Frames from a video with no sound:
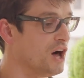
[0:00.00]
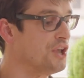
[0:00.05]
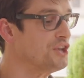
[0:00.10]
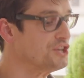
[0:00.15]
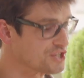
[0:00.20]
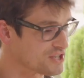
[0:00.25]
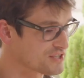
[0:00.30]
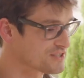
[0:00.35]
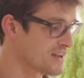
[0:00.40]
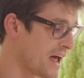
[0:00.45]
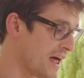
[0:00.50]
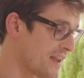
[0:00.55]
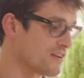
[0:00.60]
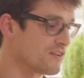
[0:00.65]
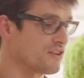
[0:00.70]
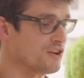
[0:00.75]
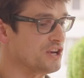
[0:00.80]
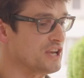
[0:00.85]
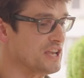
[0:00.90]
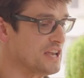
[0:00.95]

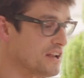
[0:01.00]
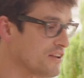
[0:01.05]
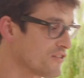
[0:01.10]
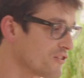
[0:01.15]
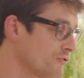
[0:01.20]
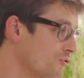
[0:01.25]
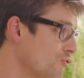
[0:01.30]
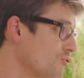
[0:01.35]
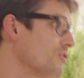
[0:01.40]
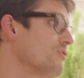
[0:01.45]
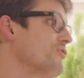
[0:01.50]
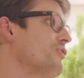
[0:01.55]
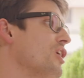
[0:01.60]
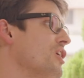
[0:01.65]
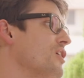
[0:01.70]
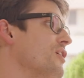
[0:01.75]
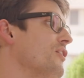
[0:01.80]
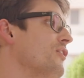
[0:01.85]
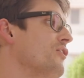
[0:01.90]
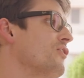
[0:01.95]
understand the needs of all of
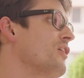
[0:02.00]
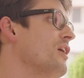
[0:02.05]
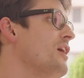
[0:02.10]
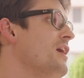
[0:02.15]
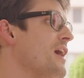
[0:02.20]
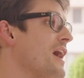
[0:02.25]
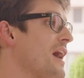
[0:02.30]
those